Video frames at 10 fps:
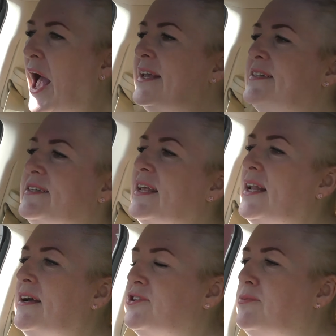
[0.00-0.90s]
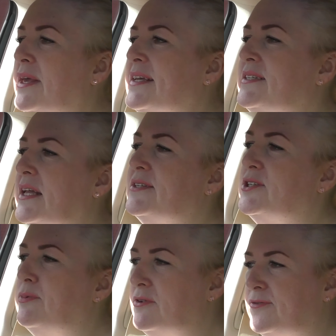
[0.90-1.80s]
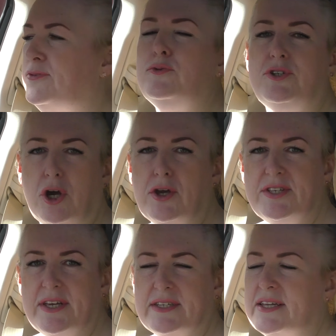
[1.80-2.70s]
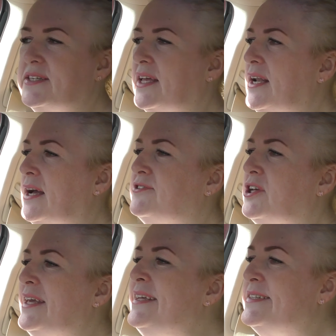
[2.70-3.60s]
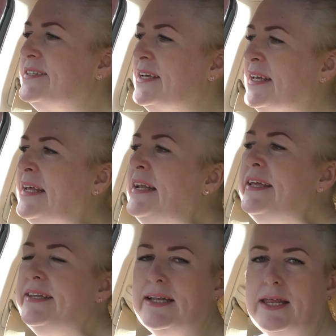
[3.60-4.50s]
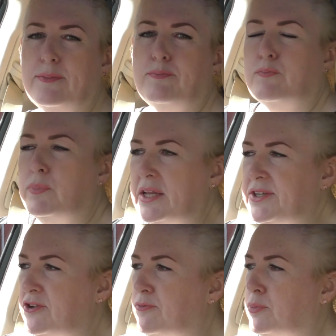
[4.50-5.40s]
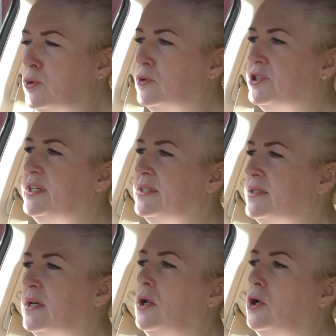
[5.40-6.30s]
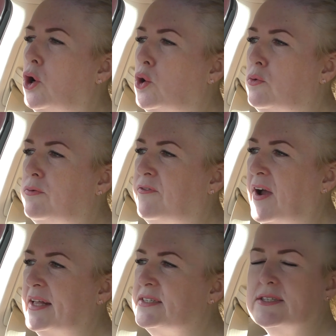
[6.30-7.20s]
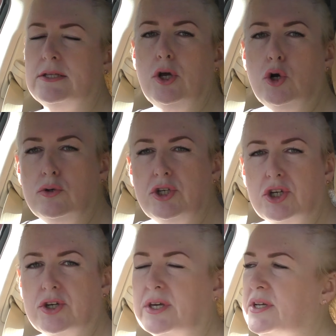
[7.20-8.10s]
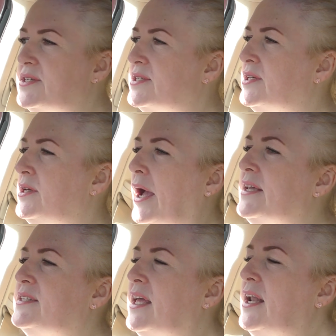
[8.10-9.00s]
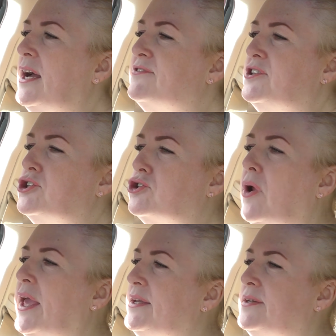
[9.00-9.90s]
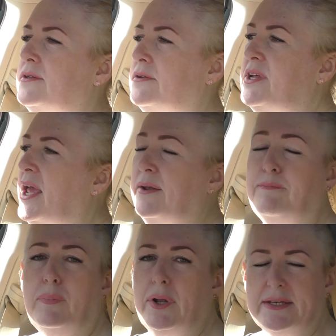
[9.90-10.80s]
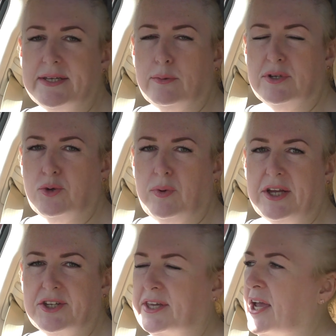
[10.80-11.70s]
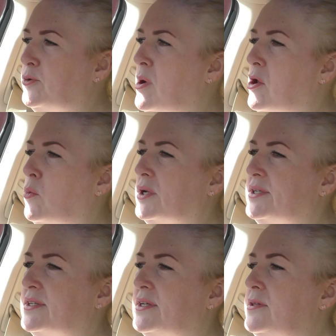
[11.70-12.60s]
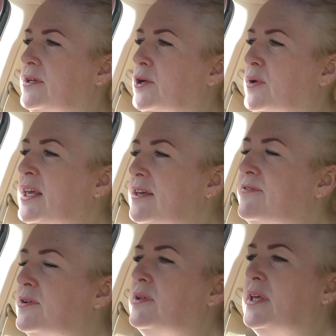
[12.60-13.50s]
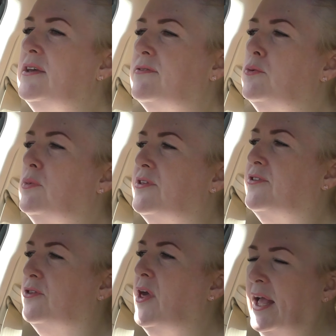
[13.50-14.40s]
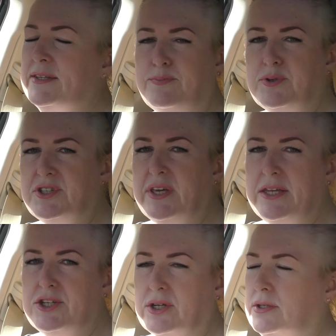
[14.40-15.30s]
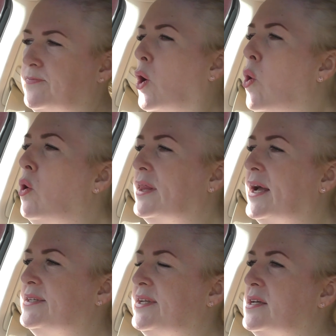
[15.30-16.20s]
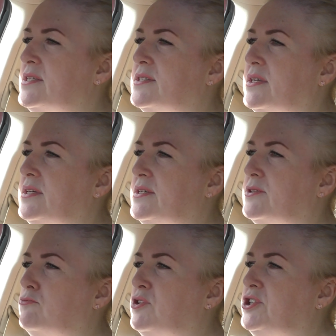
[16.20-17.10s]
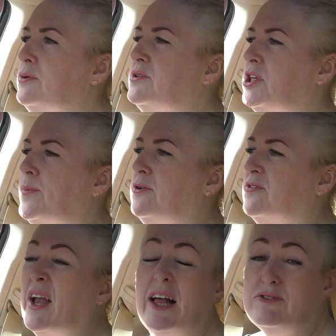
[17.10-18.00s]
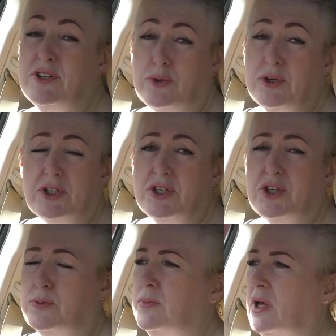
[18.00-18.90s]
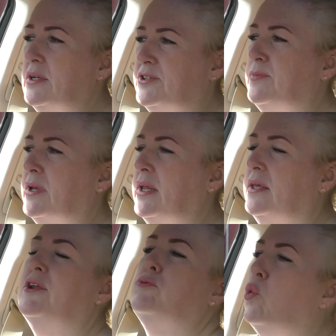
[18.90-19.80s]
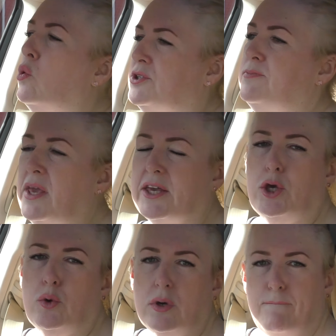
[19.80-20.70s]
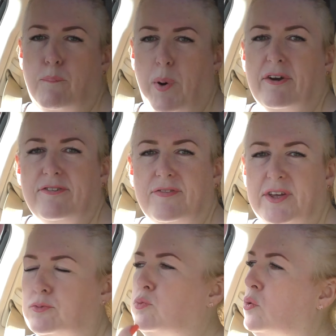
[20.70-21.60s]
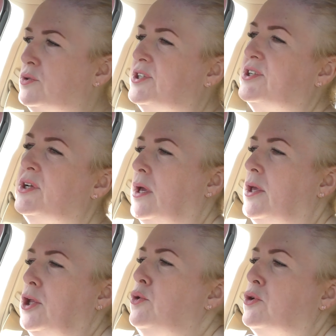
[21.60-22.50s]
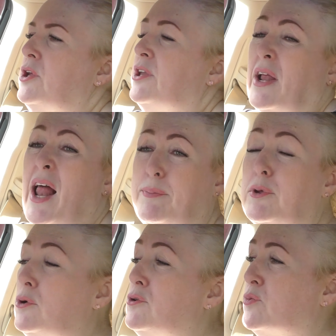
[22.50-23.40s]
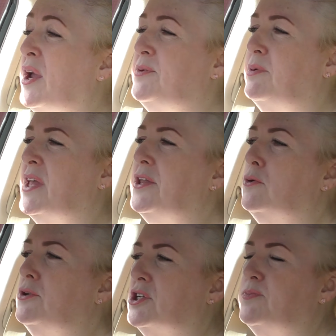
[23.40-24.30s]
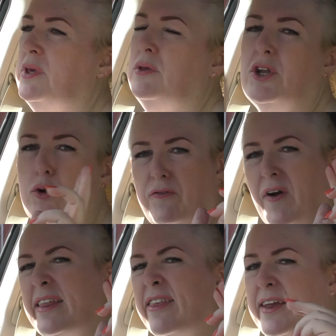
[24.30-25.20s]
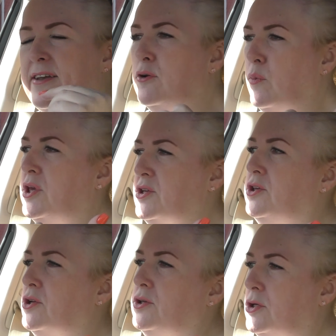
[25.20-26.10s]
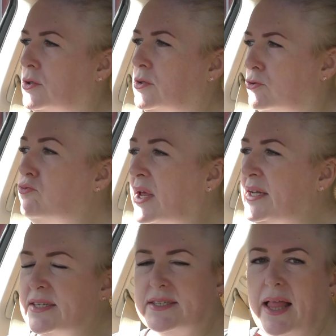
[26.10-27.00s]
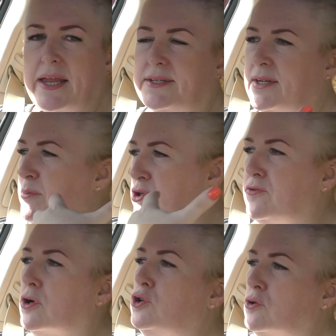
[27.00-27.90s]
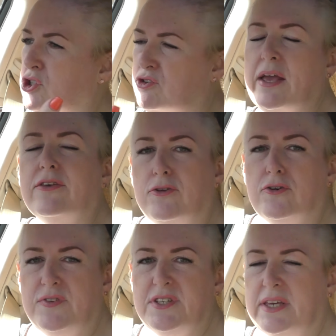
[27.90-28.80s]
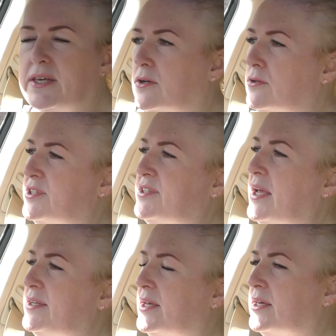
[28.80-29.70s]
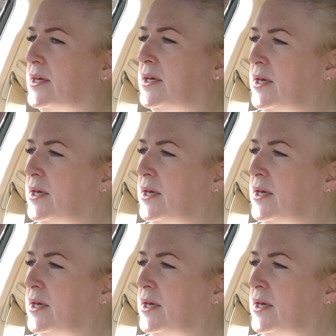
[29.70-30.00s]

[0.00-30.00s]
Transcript: I still have to make sensible food choices. I still have to eat cleanly. Plenty of protein, low fats, low sugars, I still have to train 10 plus hours a week to get where I want. You know, even even with that procedure, all that does is reduce the amount of calories you can consume. Ultimately, it won't make you buff. It won't. You it'll help you lose weight, but then you'll just be you know fat thin, where you're you're you're, you're really slender, but you've got no strength or physique or aesthetic.